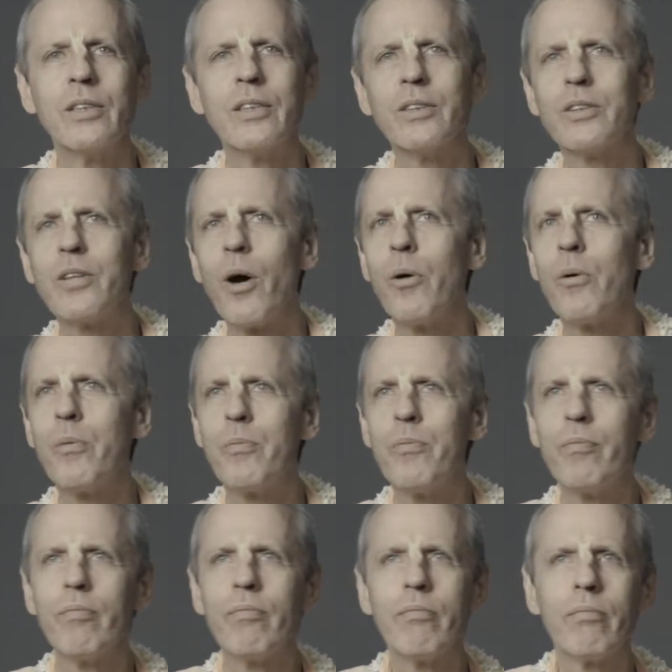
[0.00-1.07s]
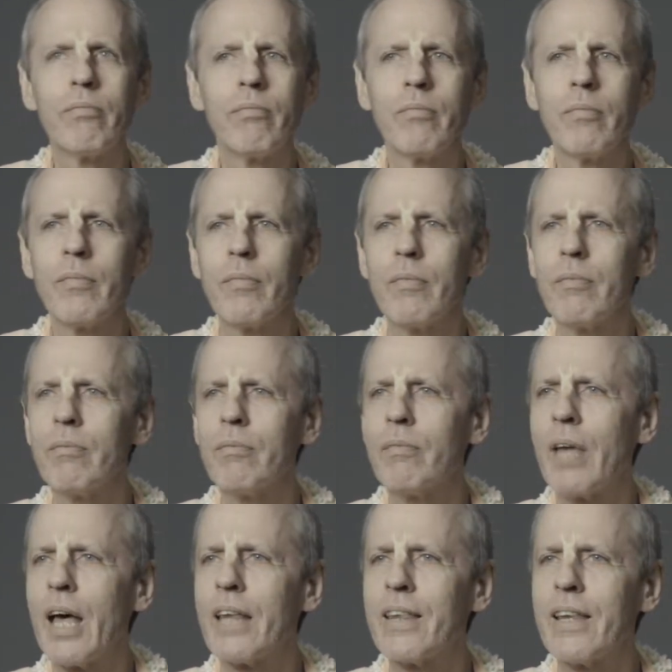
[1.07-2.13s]
So
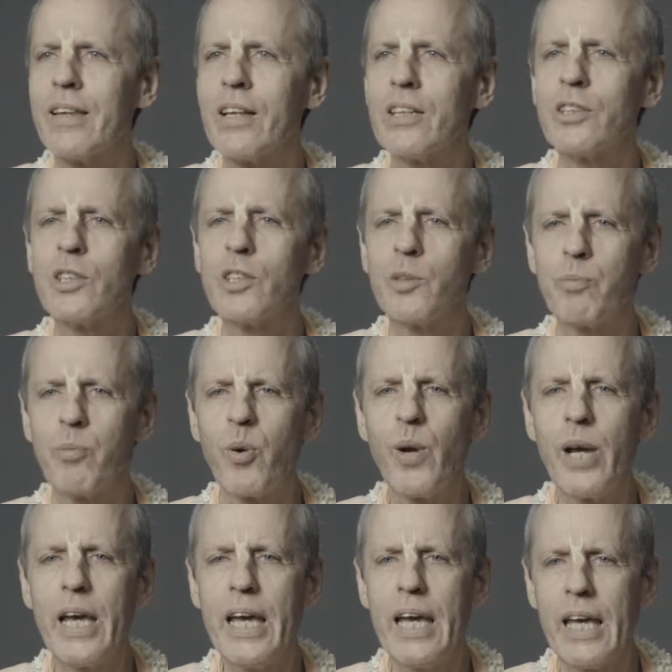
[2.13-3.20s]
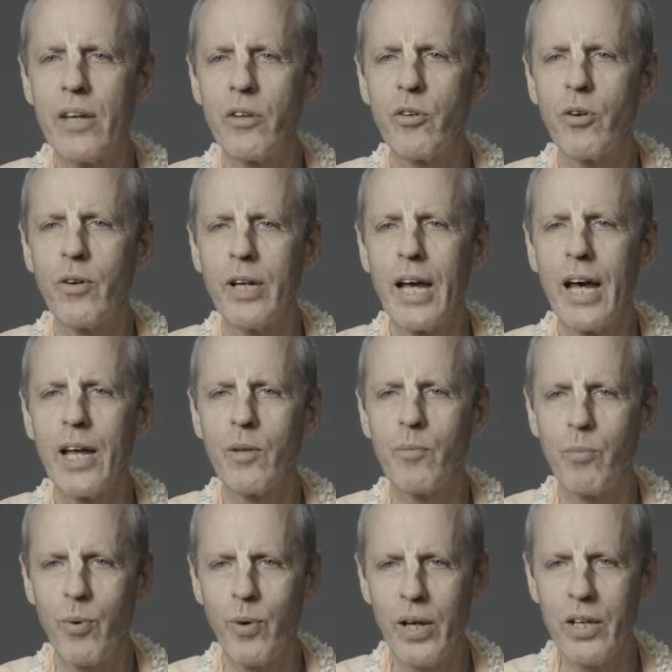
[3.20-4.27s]
this is
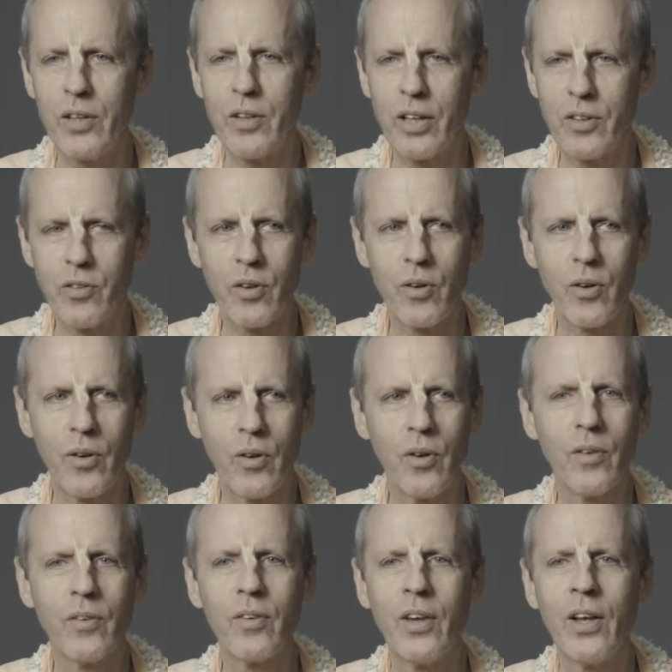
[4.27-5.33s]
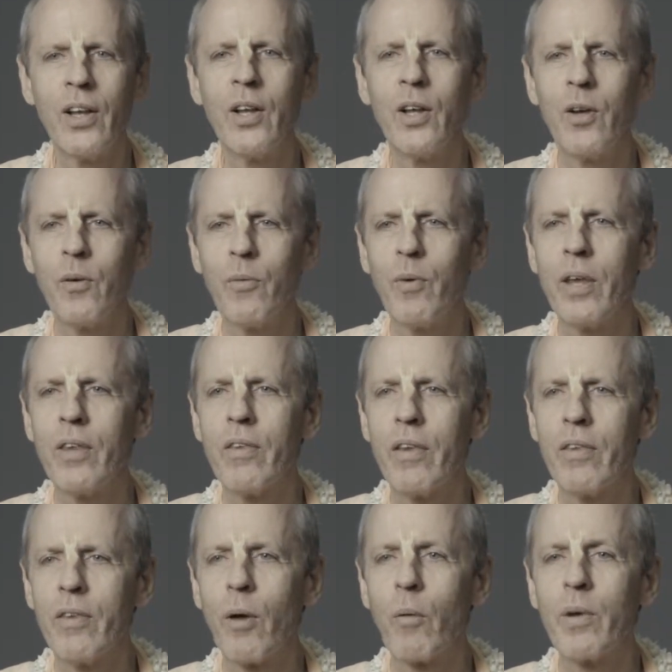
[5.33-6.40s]
pre-internet, pre-digital, when
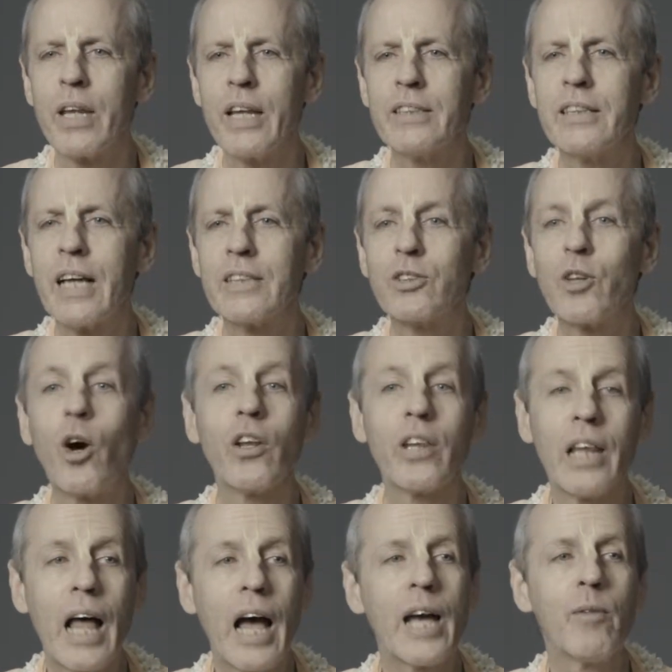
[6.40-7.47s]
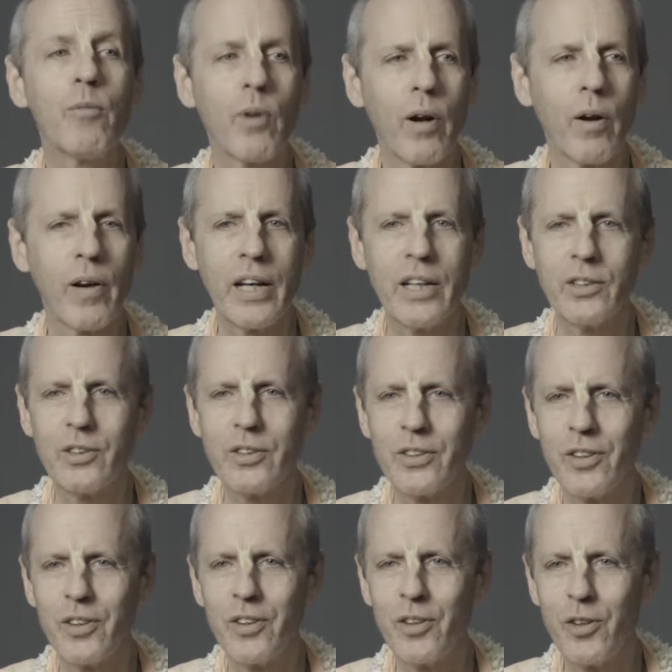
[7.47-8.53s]
there were these things called
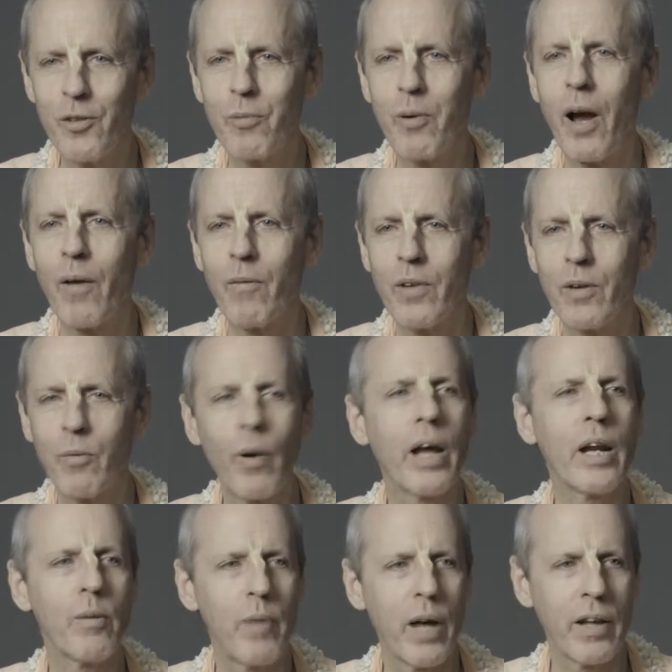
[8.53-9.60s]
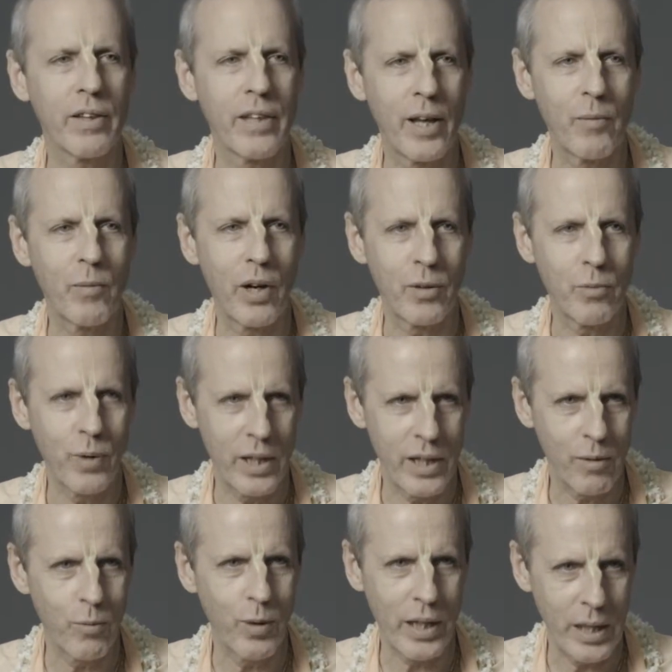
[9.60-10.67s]
libraries. You've probably read about them on
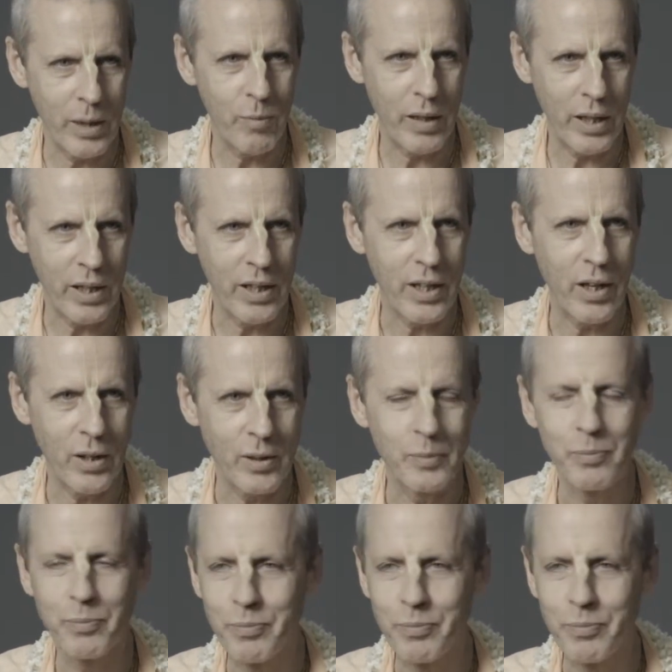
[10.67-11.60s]
Wikipedia.